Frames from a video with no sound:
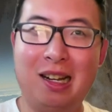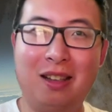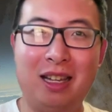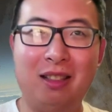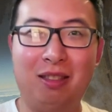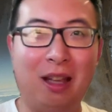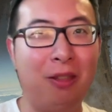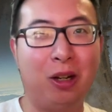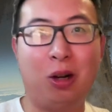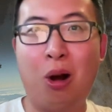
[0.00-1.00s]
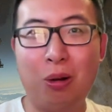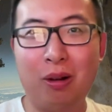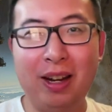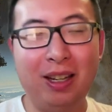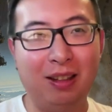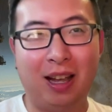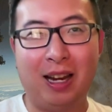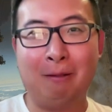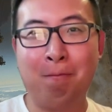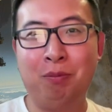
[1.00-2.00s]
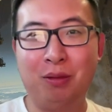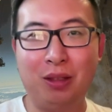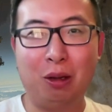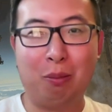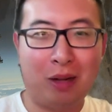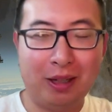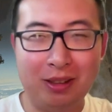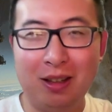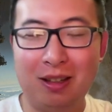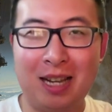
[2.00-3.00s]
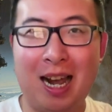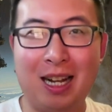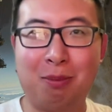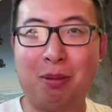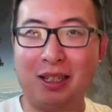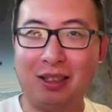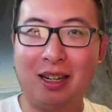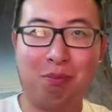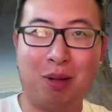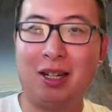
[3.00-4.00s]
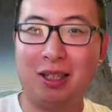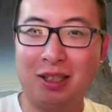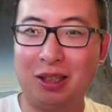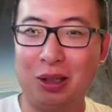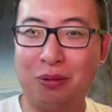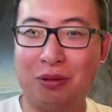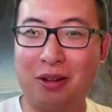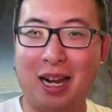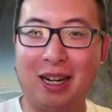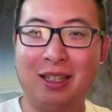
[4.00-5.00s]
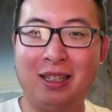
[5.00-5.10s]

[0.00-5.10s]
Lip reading: then they're already, like, pressing the tax button and punishing you for that.